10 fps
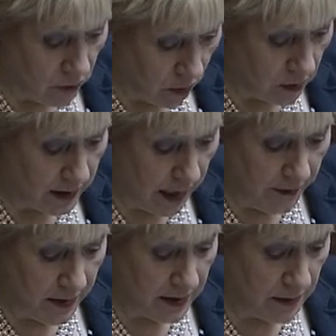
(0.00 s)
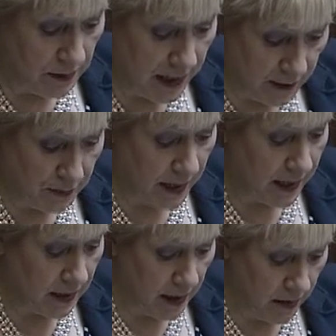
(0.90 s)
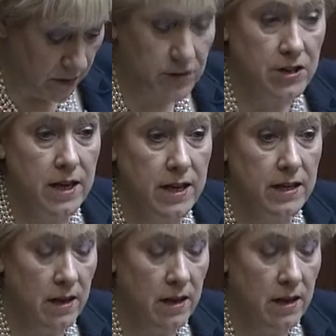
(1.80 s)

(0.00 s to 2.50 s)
role played by carers in